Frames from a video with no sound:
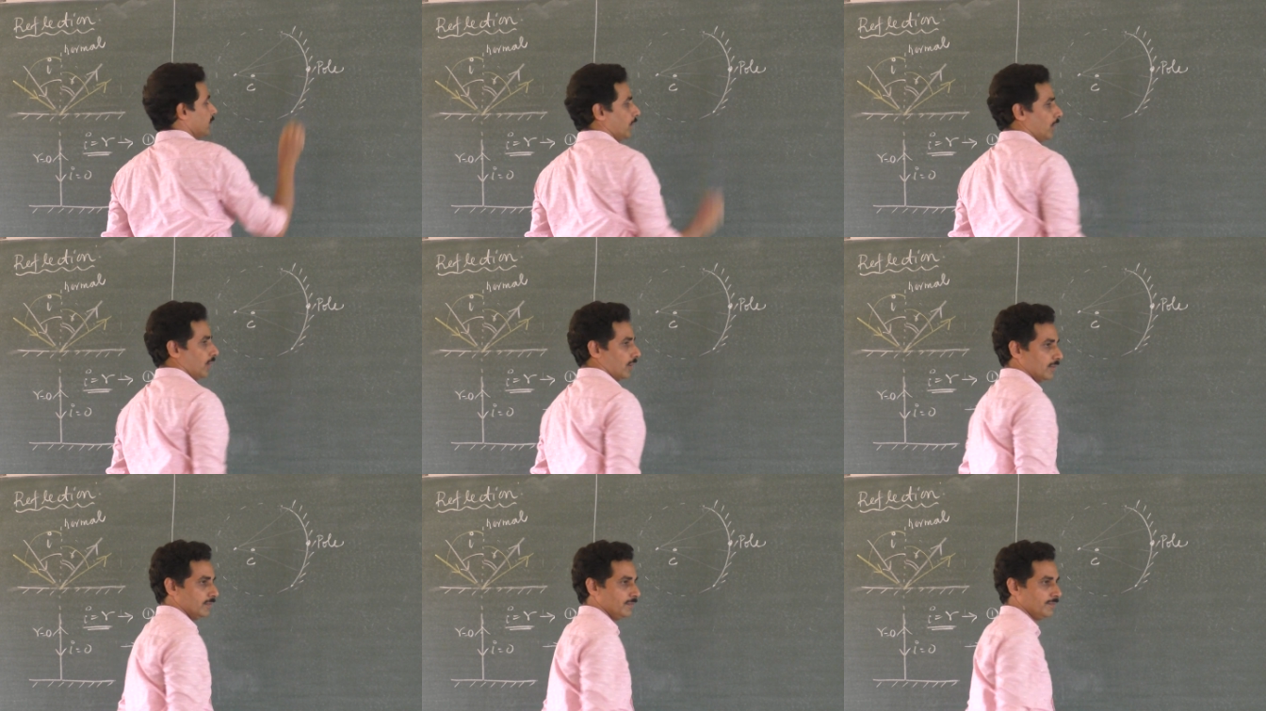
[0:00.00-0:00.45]

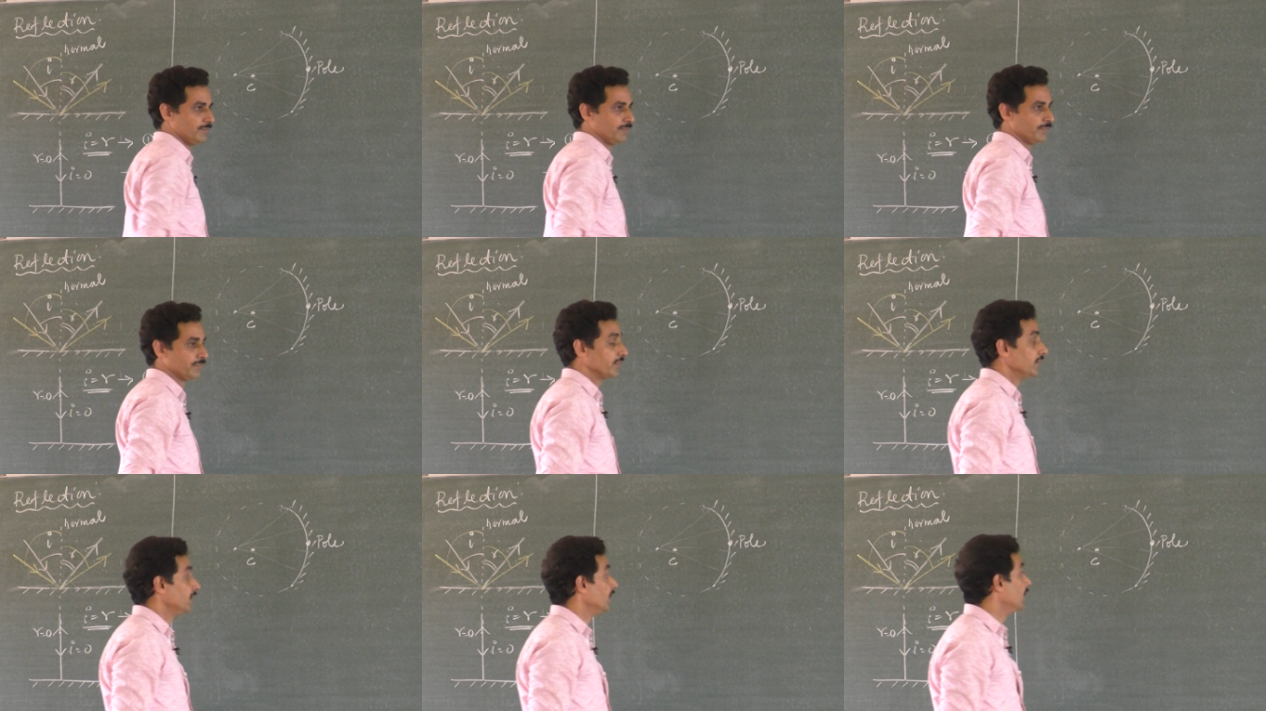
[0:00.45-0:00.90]
pole
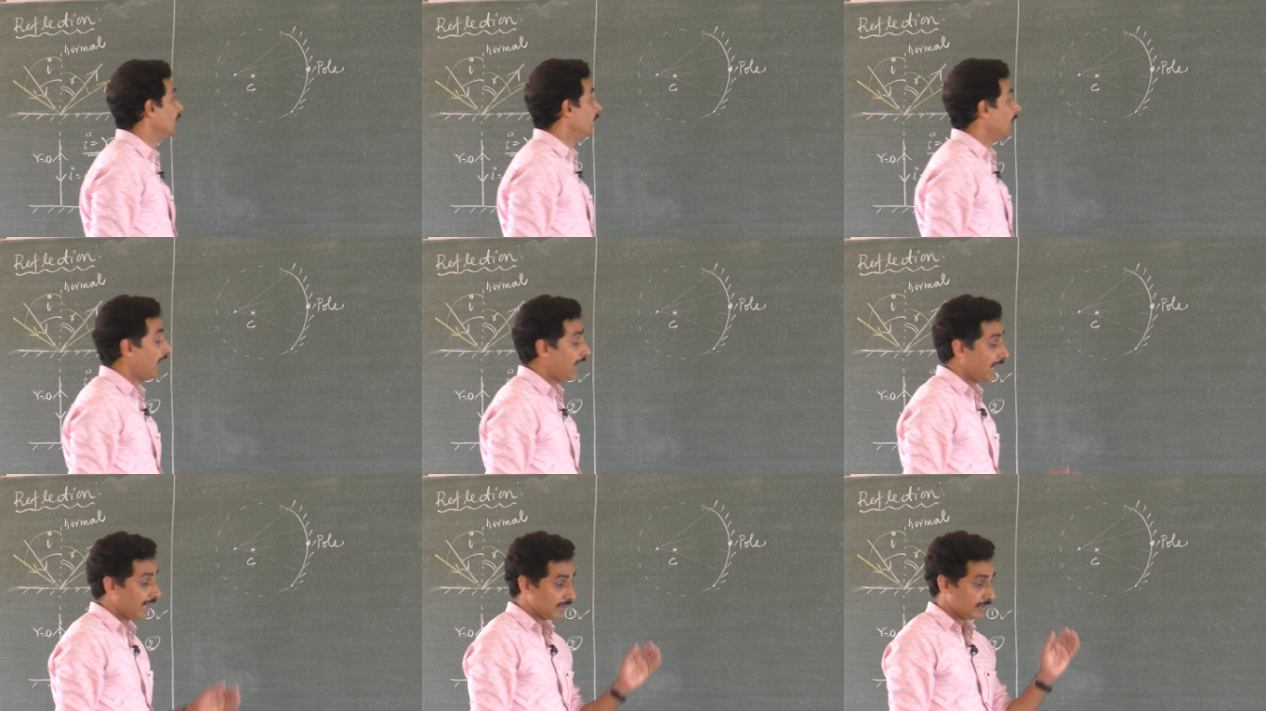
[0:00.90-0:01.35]

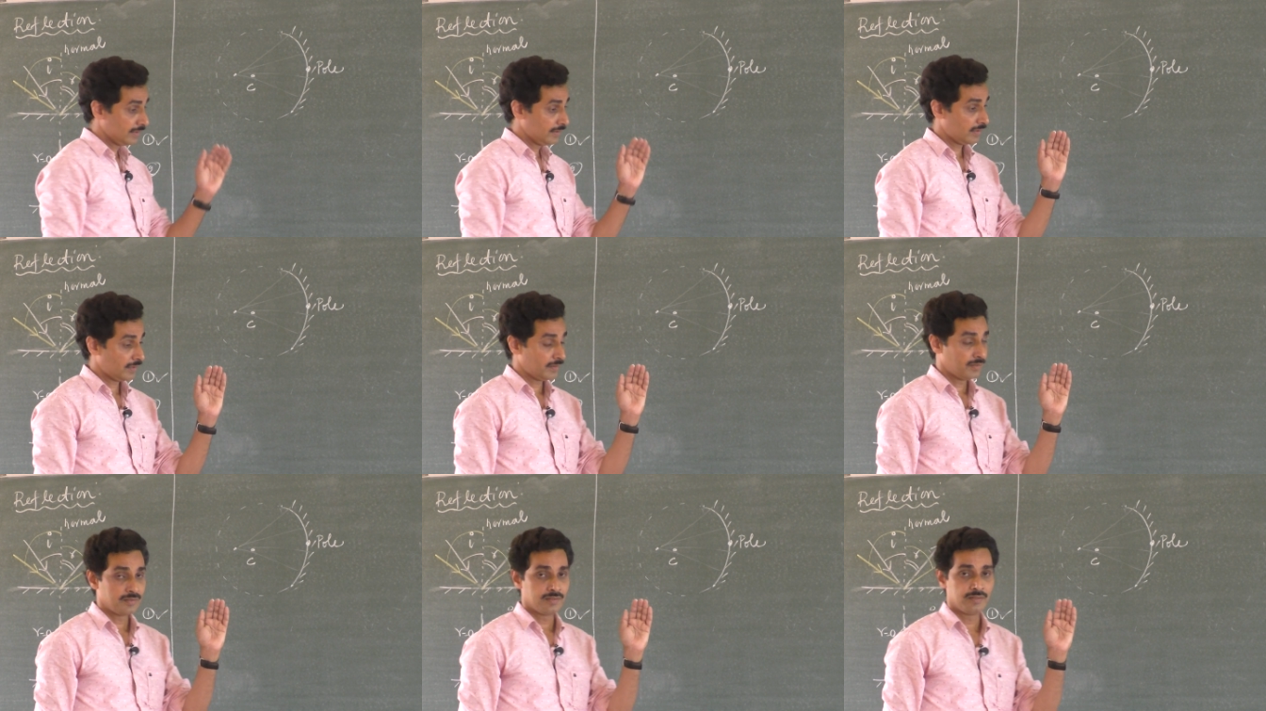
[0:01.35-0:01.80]
and
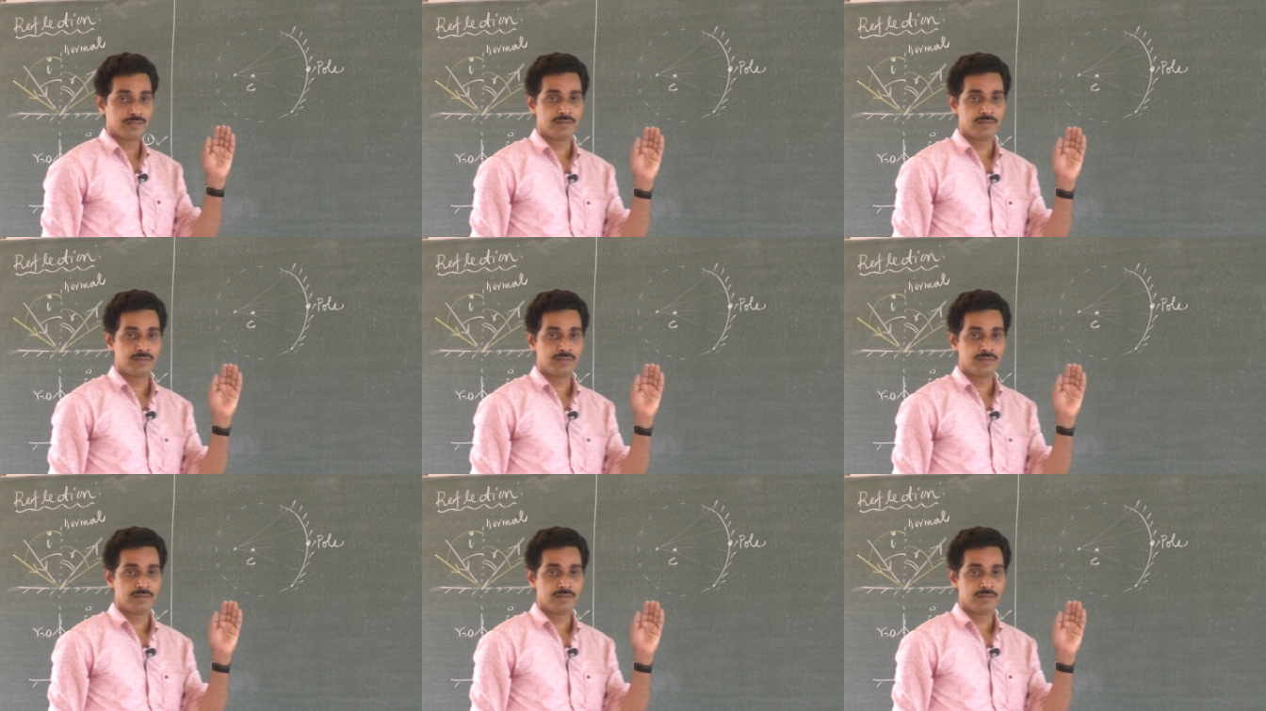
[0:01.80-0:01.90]
uh,